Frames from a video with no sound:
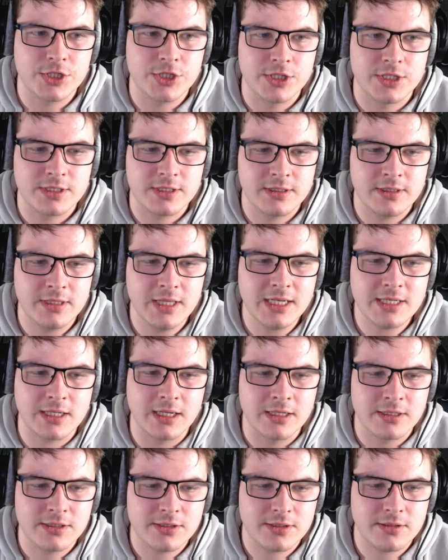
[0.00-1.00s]
is this
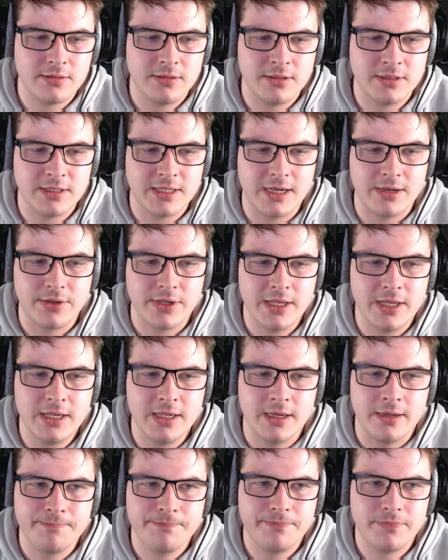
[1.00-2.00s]
list down
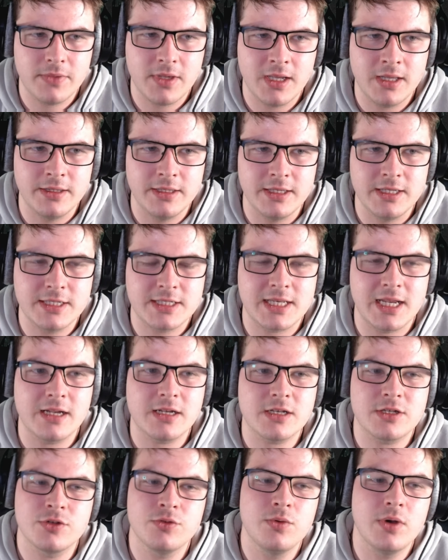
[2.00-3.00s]
here. And these
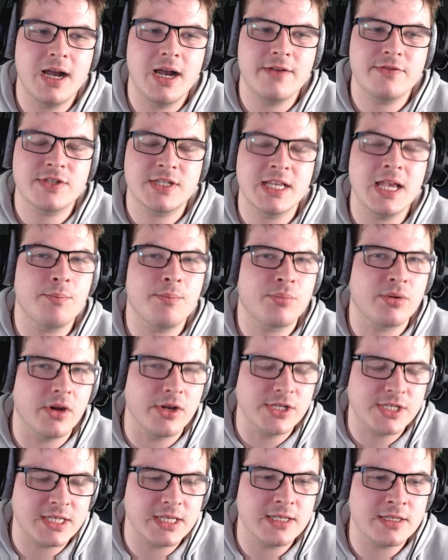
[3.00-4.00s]
tanks all have set
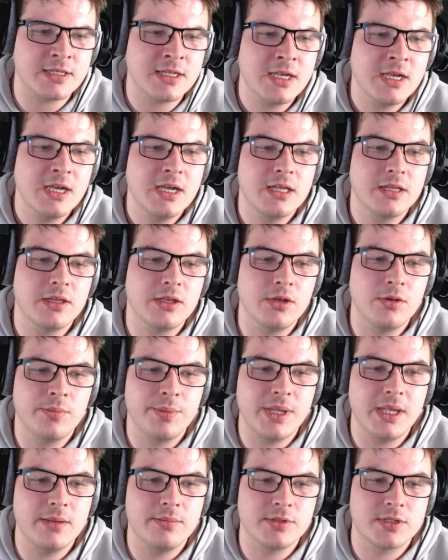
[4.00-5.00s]
prices that you'll
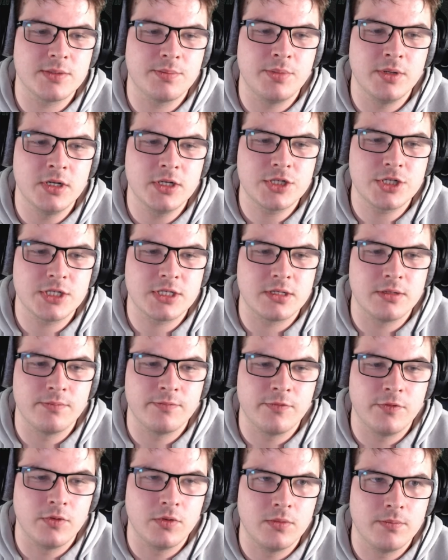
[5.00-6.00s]
be able to purchase them
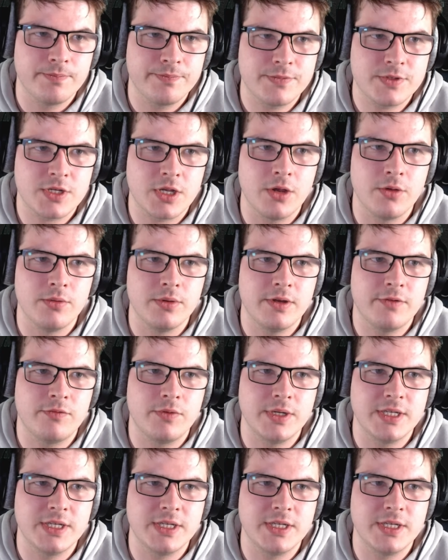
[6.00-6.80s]
for. So if we